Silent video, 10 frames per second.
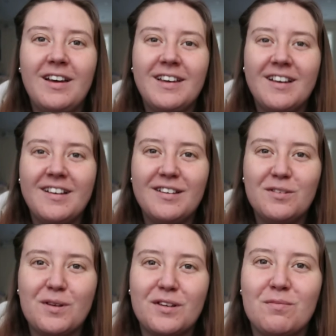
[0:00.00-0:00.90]
Hi
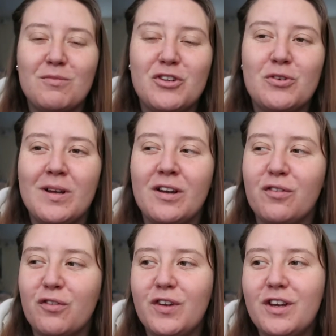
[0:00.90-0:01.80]
guys, welcome to
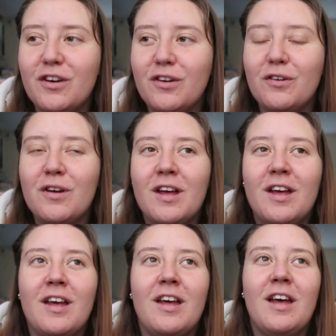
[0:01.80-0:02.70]
another video.
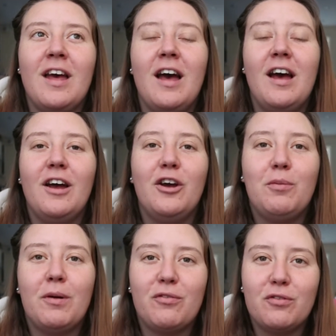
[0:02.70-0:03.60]
I
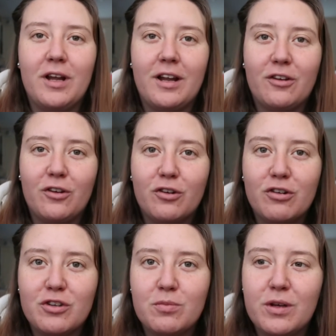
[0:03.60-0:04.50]
hope everyone had a good
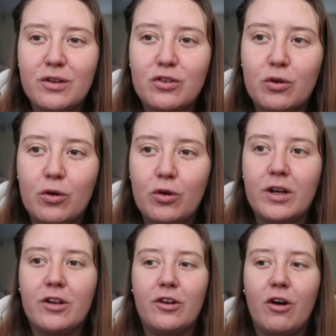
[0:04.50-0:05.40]
Christmas
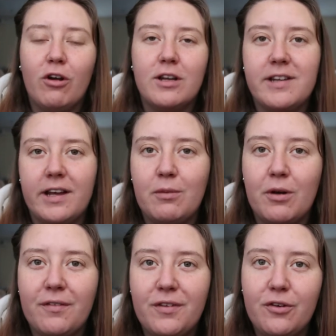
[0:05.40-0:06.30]
or a good holiday,
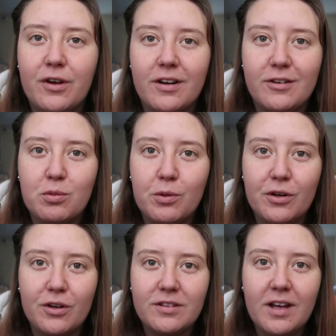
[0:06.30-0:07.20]
whatever you guys
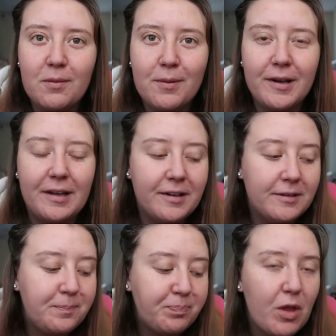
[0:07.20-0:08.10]
were
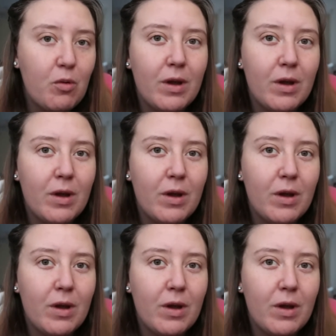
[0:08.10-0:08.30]
celebrating.